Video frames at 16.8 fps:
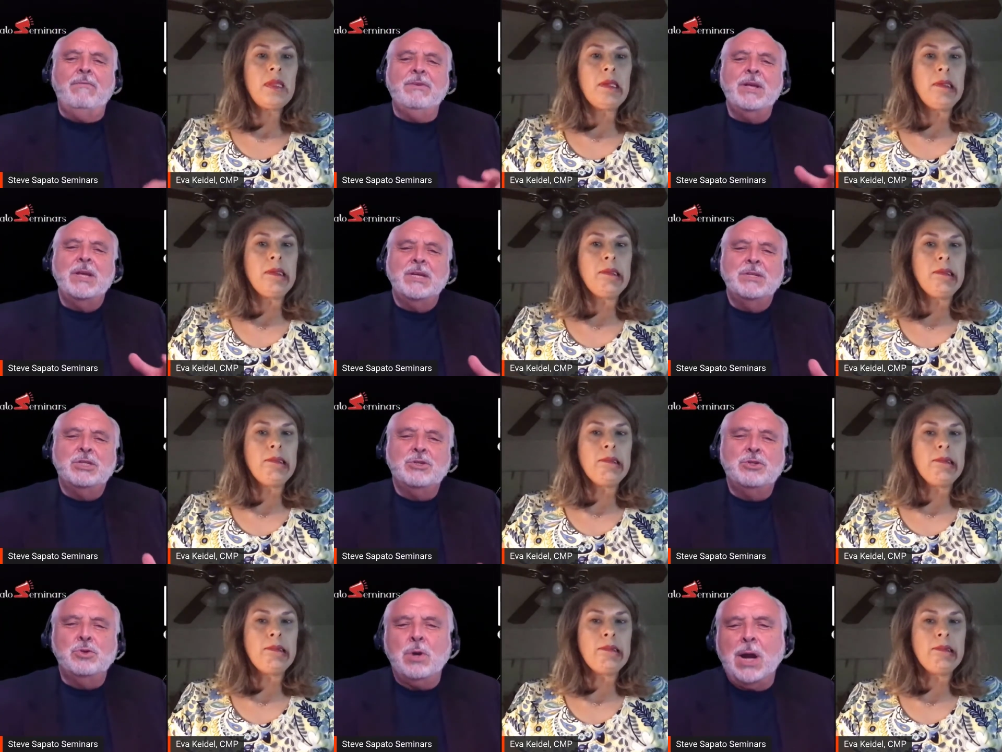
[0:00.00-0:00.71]
Speaker 1: have
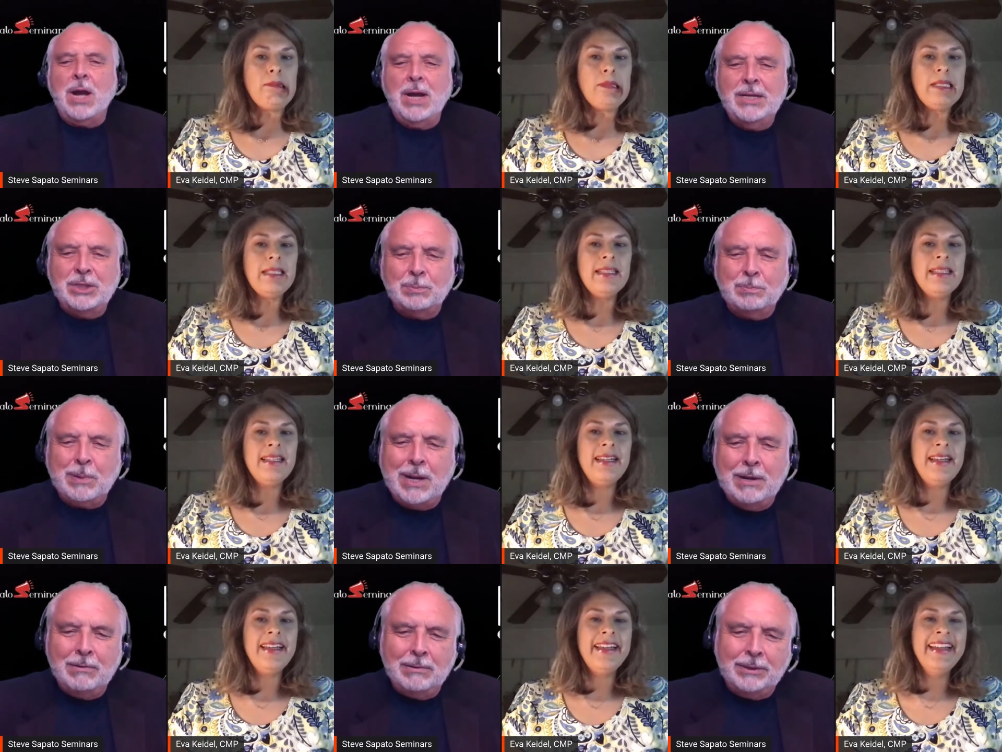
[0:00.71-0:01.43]
dry
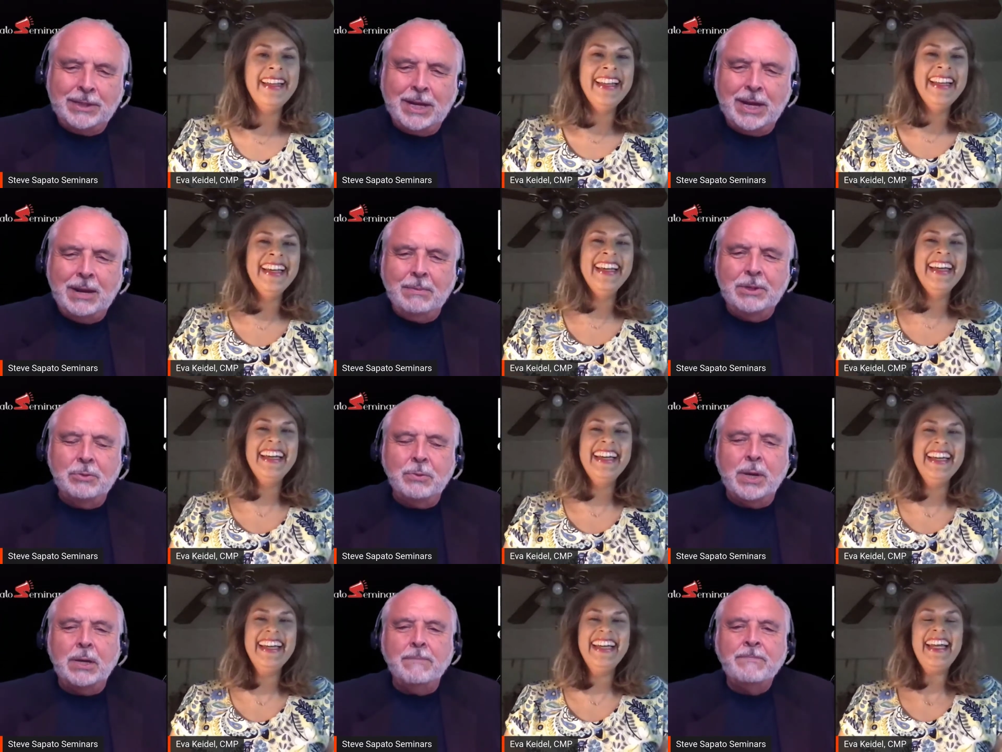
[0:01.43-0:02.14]
spiraled ham, and
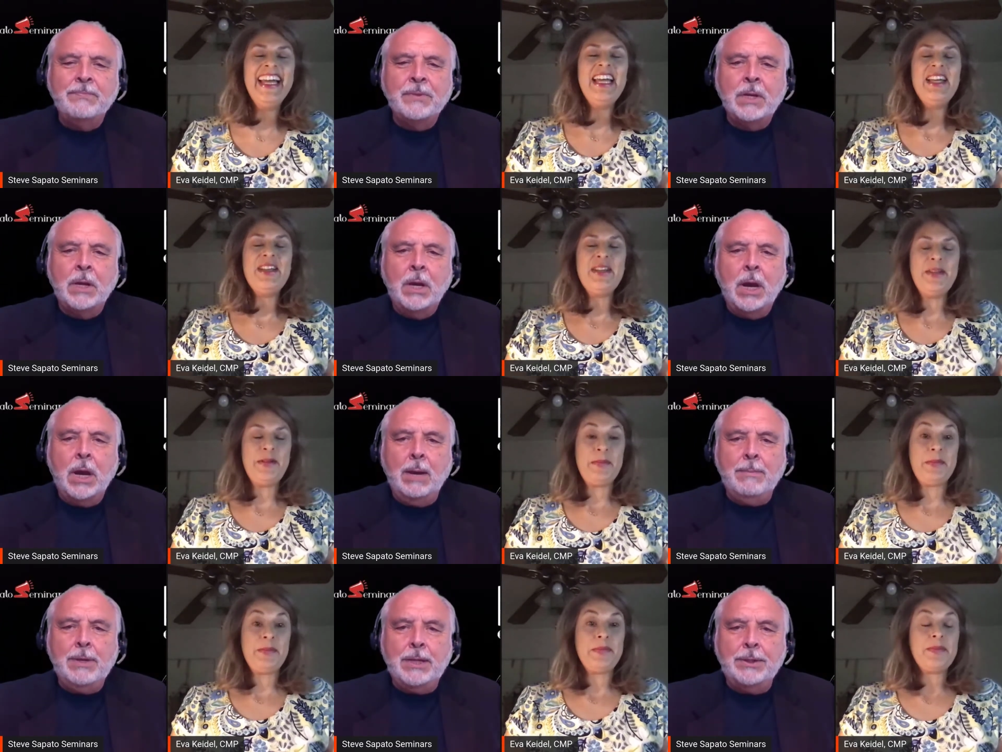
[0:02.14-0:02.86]
you went,
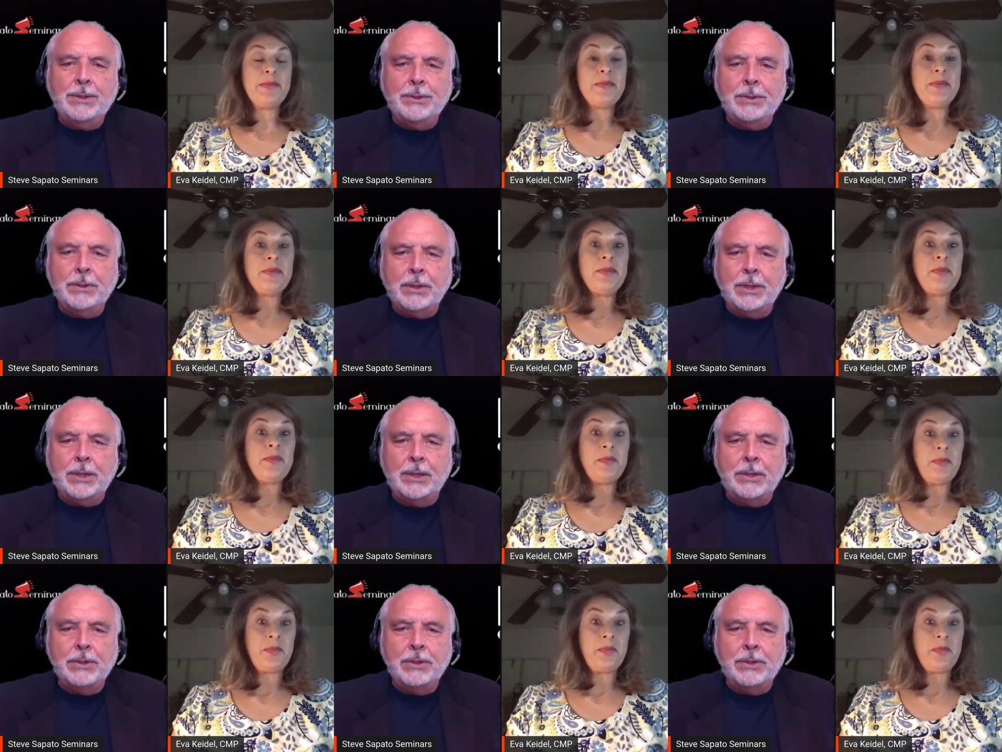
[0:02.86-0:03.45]
"I'm eating turkey.